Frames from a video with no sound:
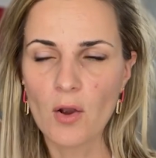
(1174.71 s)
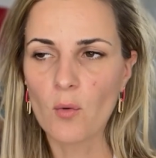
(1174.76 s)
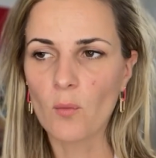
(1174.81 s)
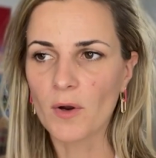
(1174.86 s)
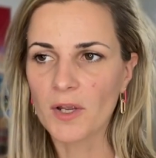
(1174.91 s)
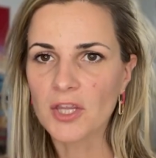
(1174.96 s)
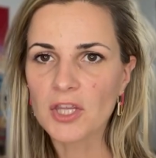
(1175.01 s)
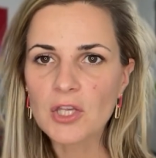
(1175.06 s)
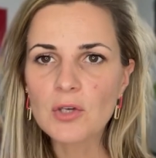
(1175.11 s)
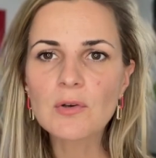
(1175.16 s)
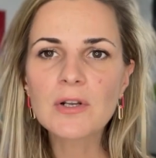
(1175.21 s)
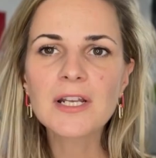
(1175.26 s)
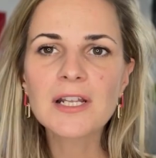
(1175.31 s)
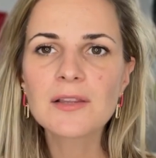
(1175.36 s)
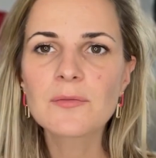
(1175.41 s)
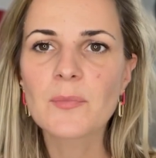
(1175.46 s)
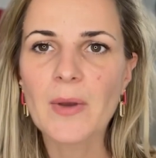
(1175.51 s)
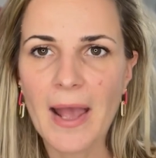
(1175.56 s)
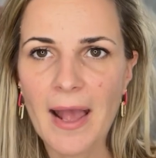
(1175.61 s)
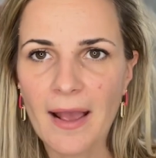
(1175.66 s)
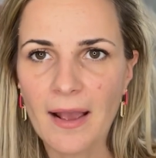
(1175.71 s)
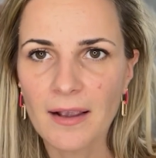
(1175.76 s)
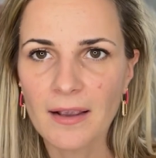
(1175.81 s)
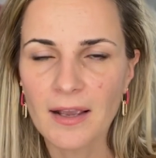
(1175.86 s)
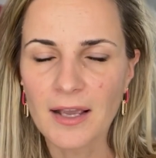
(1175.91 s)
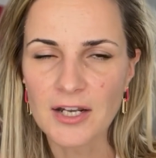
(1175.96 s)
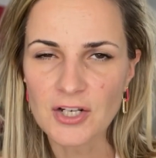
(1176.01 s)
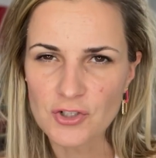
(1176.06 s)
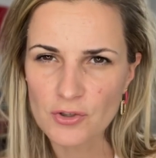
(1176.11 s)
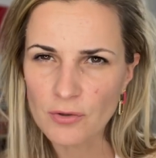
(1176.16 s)
When you lean back
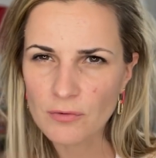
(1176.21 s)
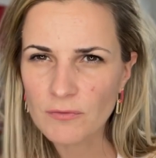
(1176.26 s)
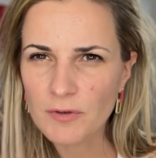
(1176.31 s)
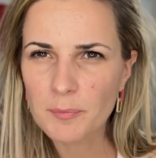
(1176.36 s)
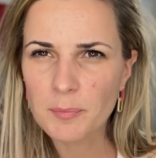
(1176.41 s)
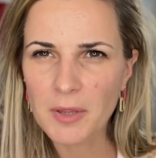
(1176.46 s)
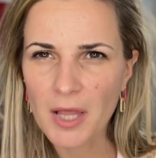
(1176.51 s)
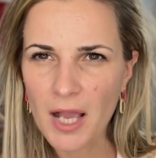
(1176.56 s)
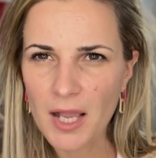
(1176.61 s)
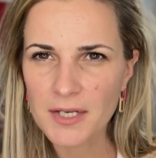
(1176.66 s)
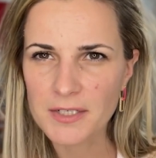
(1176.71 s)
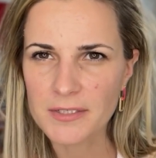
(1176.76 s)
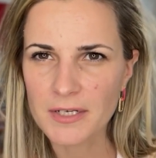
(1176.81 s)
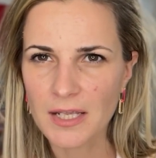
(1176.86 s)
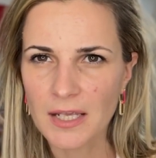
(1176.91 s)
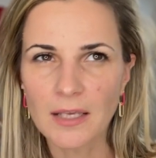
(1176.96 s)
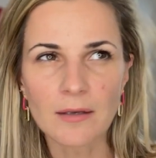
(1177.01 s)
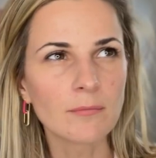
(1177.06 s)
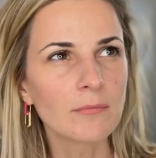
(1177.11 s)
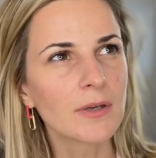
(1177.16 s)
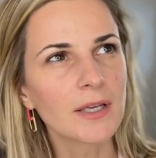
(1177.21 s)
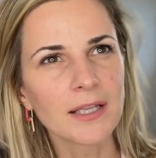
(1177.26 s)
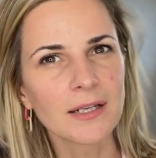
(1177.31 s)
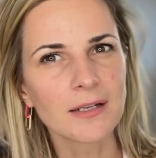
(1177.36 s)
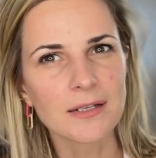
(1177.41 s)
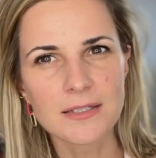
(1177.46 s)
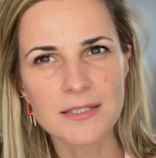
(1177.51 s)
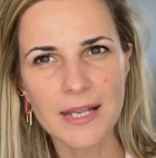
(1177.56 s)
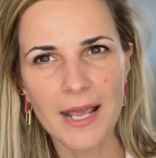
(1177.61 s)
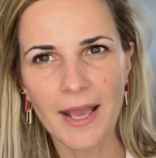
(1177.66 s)
and don't reply to him in
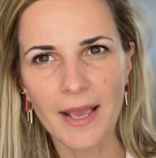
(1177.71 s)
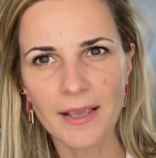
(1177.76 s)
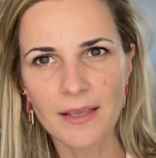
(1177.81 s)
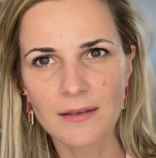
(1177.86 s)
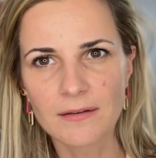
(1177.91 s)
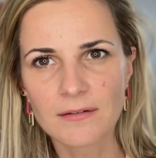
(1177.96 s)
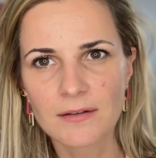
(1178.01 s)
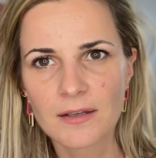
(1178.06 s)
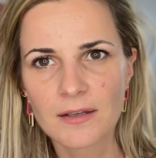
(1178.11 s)
a day,